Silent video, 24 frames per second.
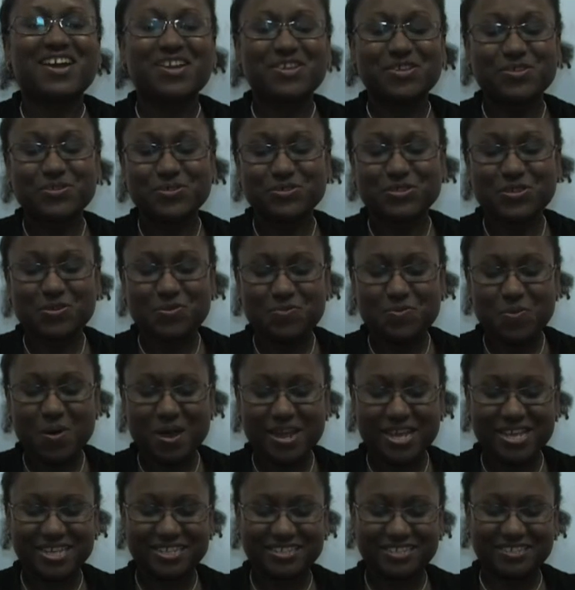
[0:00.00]
I use a
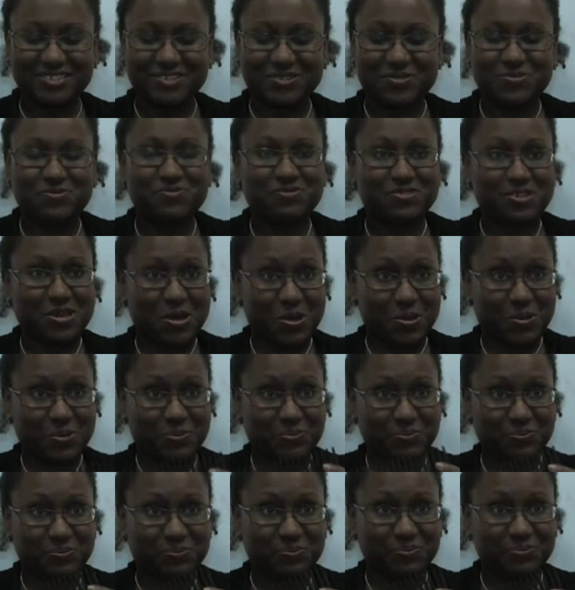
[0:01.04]
wide tooth
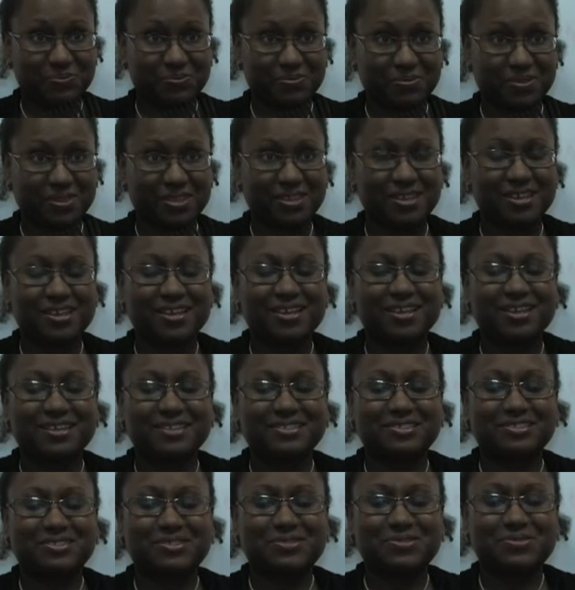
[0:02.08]
comb
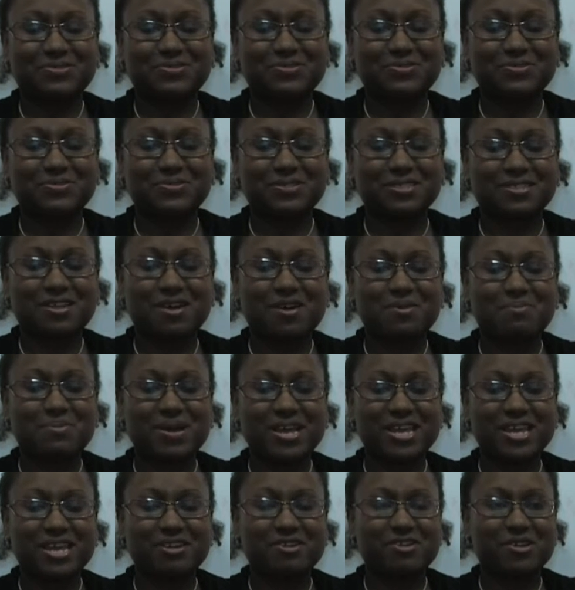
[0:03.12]
to style
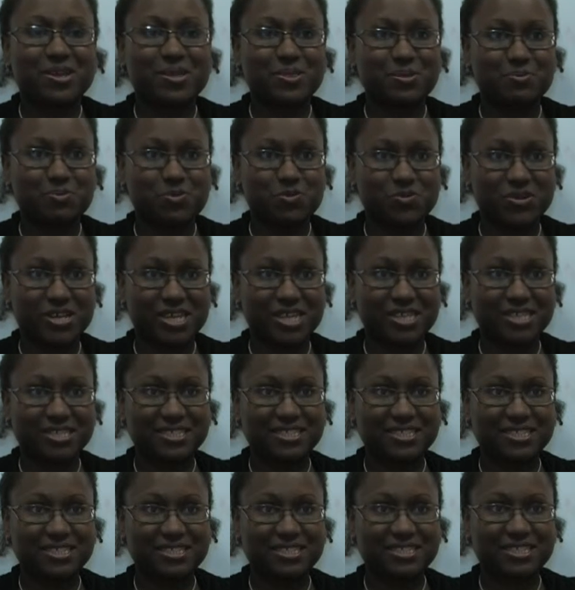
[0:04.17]
my hair in the
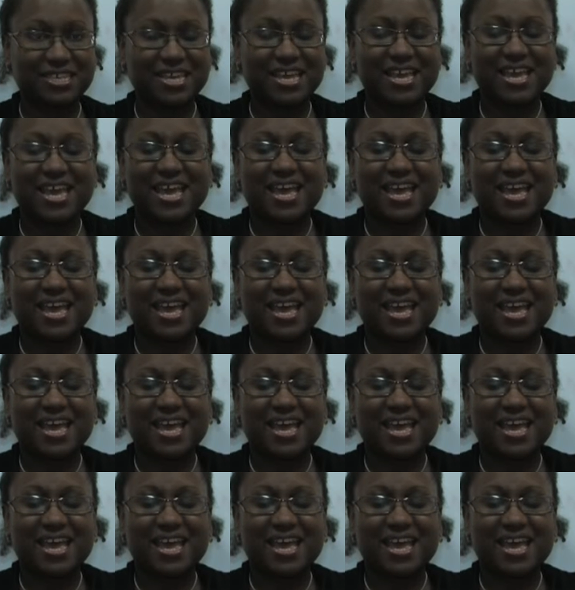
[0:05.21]
mornings,